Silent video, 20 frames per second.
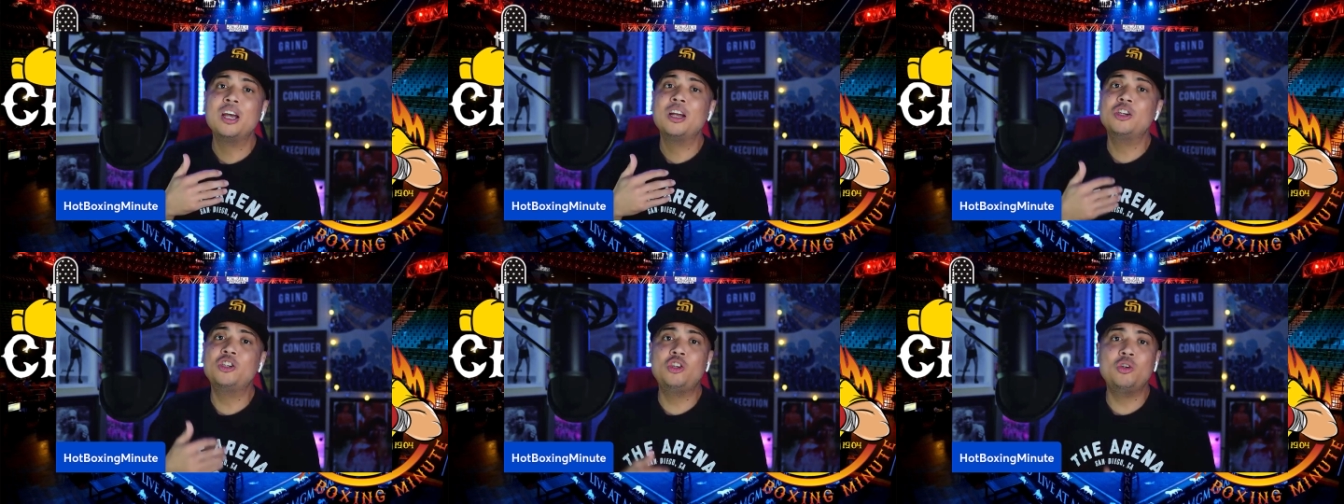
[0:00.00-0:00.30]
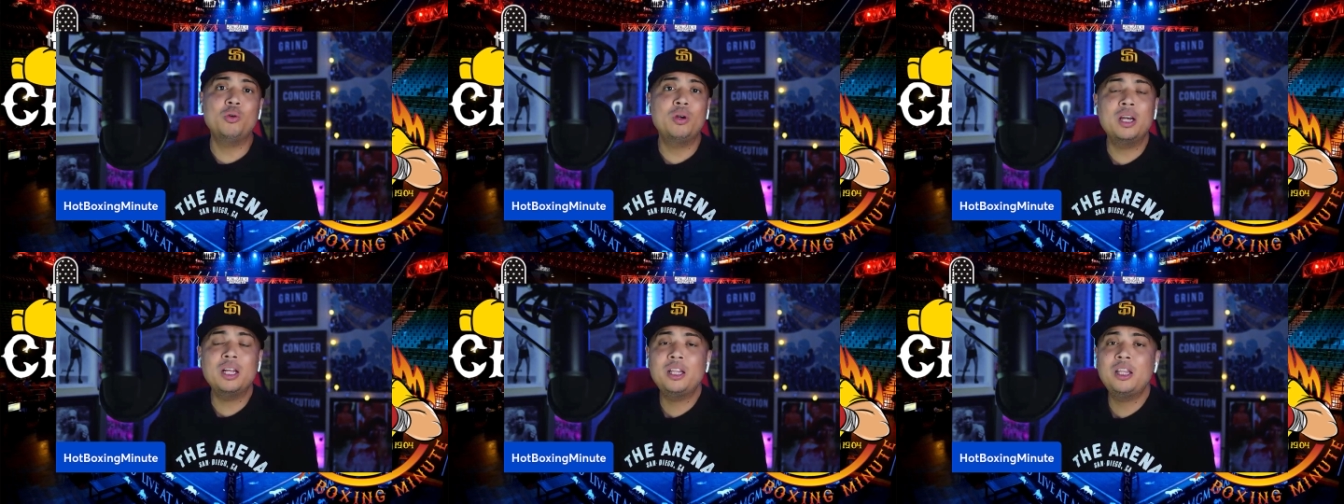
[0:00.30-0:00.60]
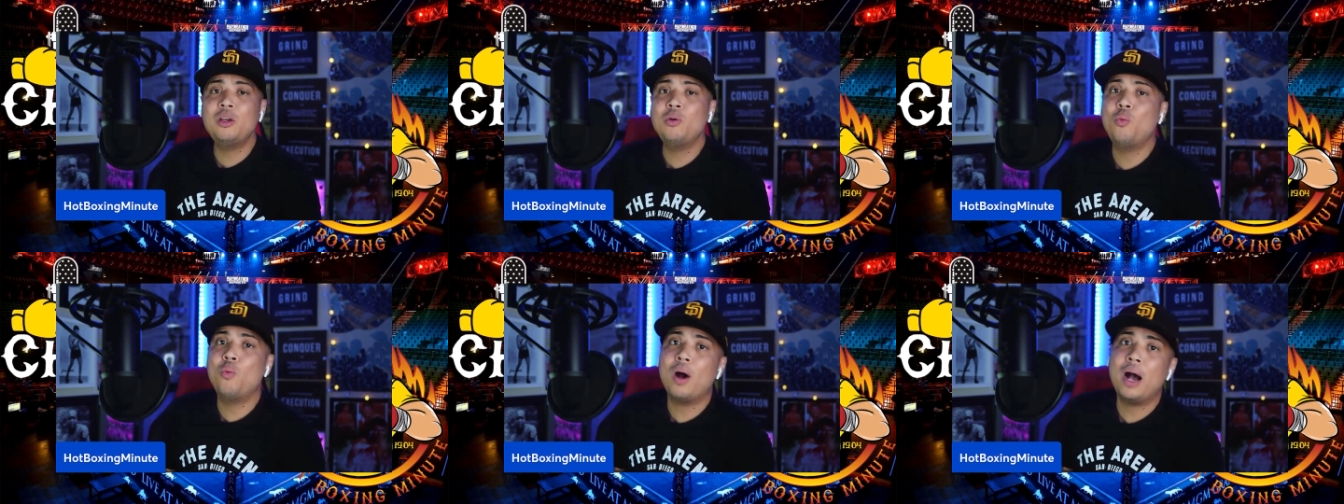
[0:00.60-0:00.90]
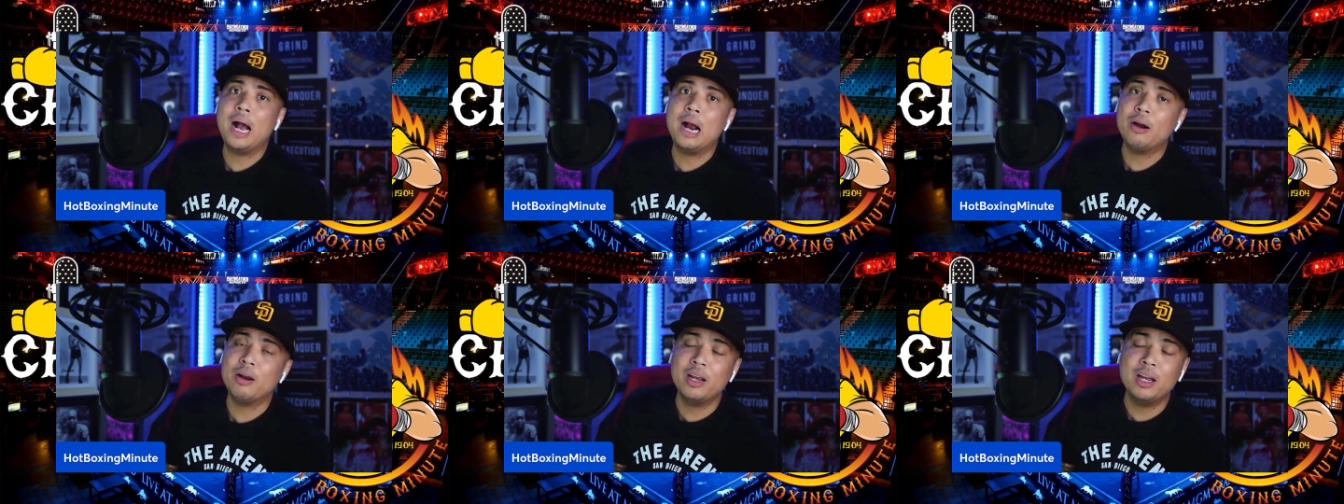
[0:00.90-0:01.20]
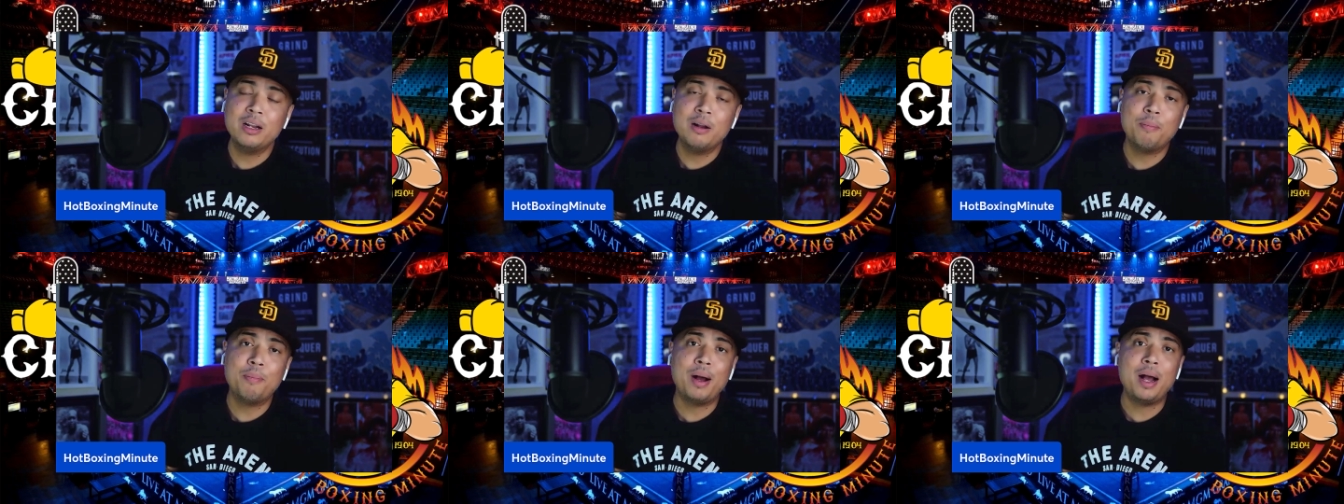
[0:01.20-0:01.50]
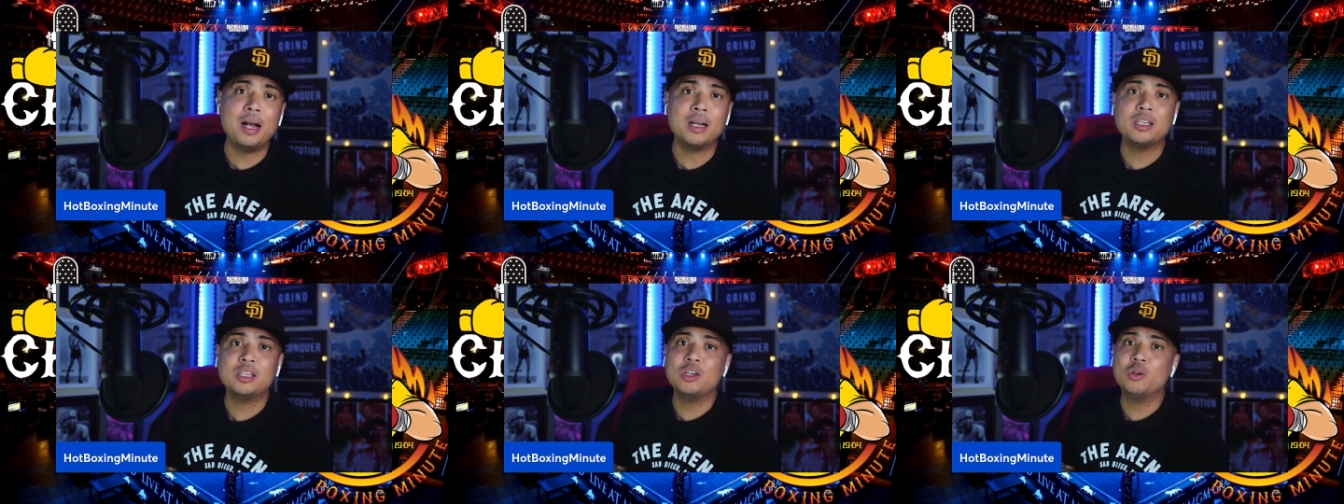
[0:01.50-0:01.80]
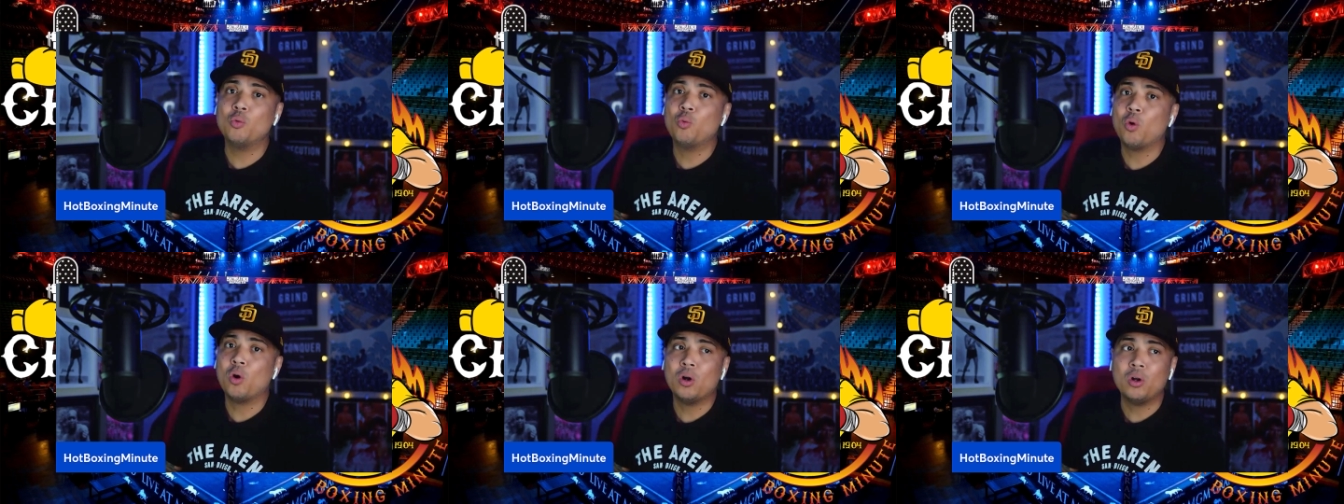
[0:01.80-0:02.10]
to hit the wire in the
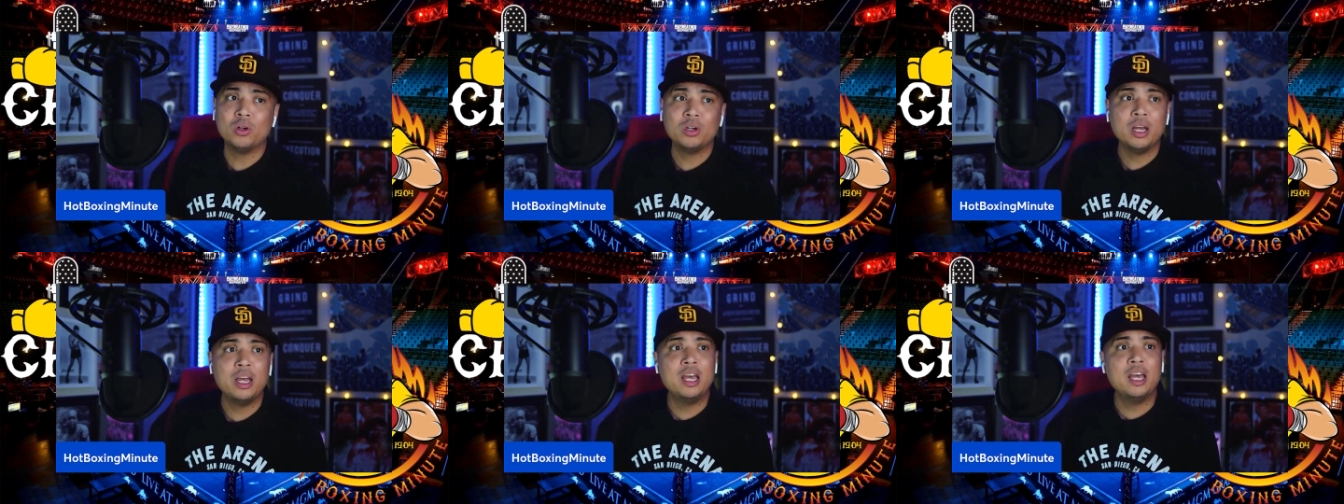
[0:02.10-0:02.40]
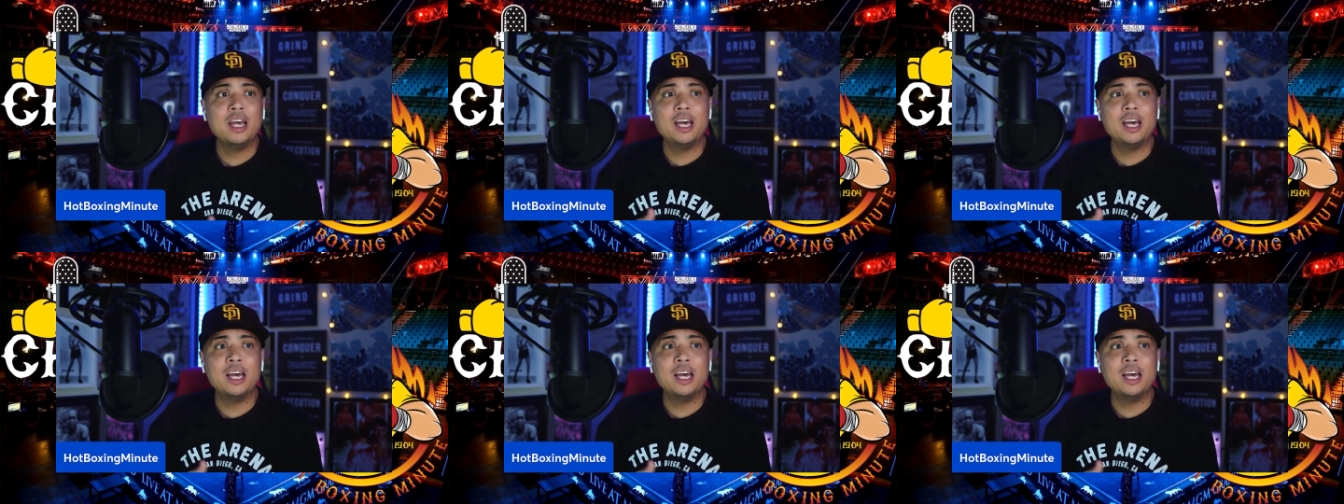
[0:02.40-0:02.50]
boxing world.